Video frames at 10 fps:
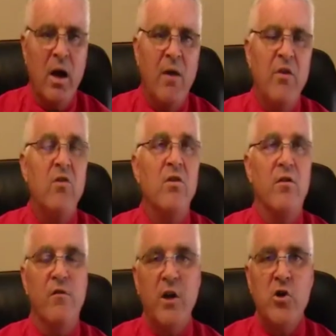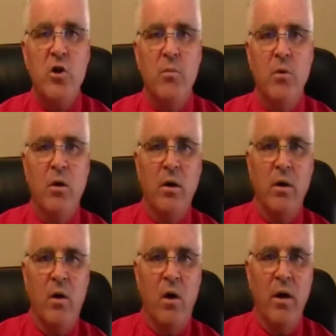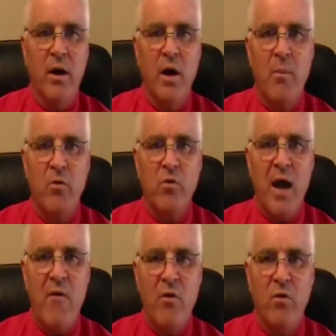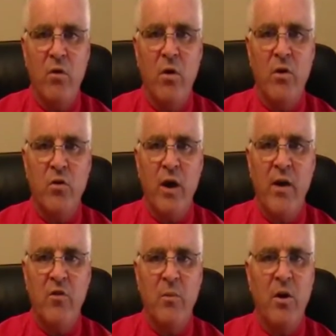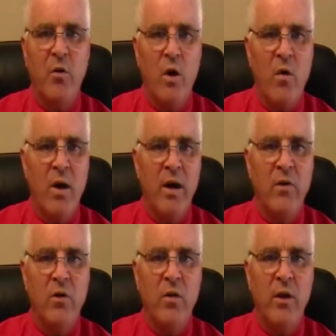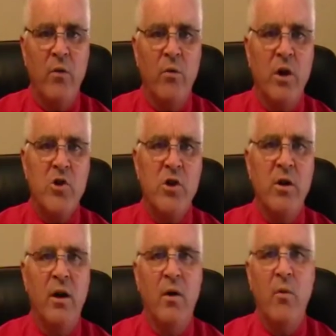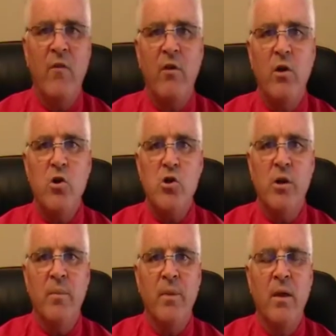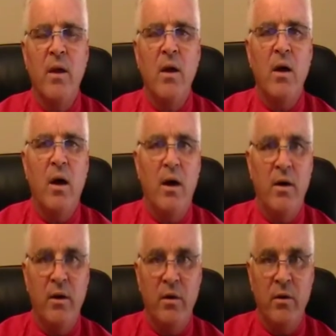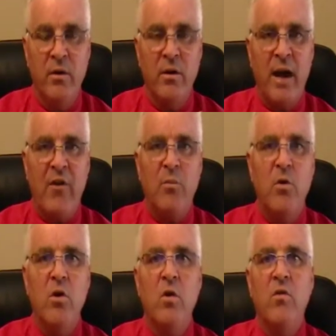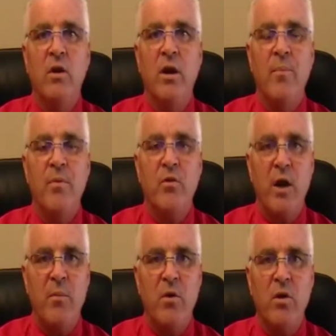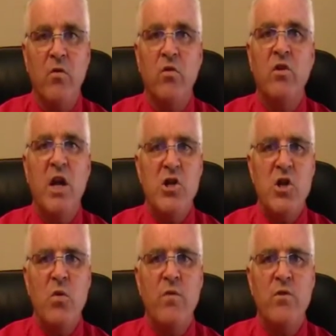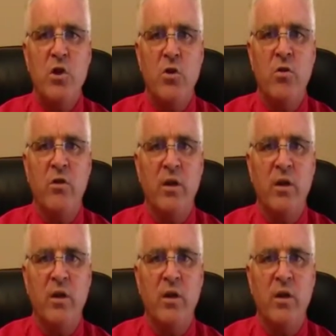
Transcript: This is a fictional book on a couple's travels on the Trans-Siberian Railway during the Russian Revolution. And last book is a trade book is Teaching with Children's